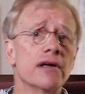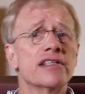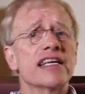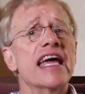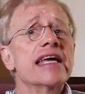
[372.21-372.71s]

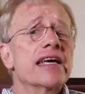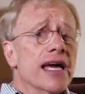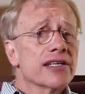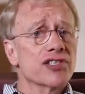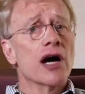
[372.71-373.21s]
take
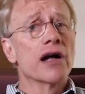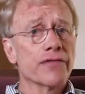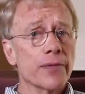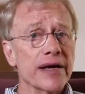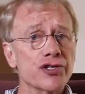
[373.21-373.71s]
as
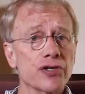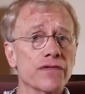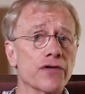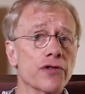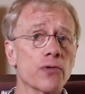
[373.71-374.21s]
confirmation
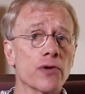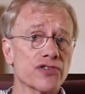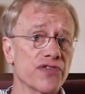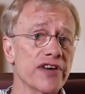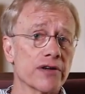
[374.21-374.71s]
for their
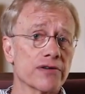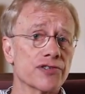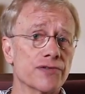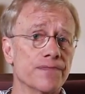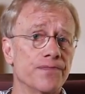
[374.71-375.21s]
worst fears.